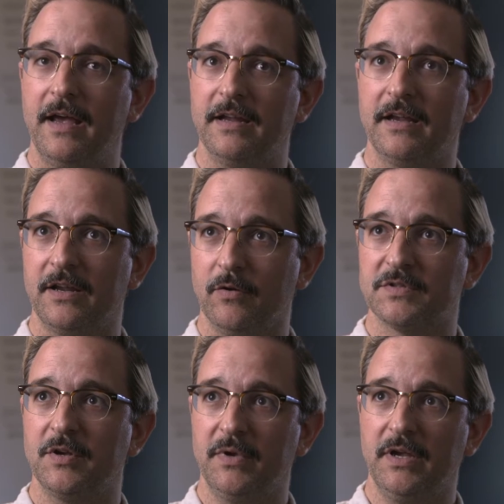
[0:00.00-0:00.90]
and it can also
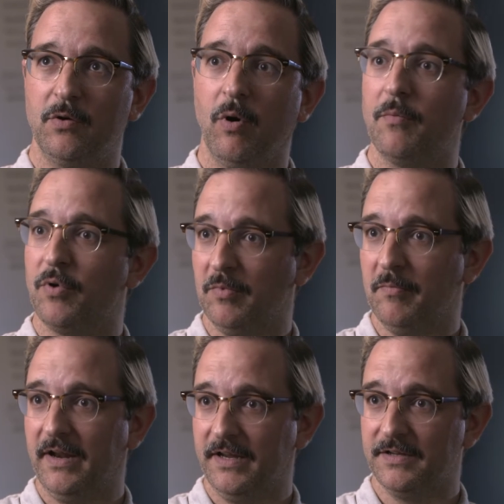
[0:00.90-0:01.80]
be quite
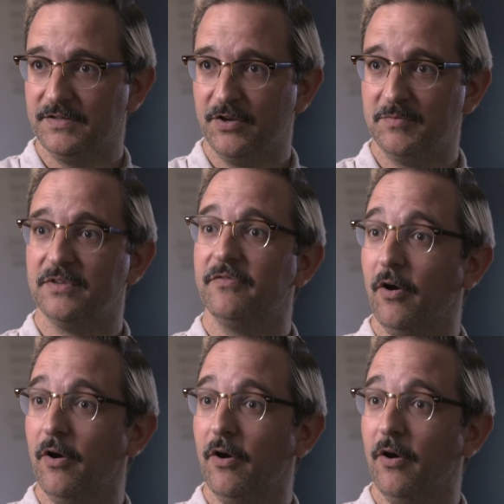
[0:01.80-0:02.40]
problematic in terms of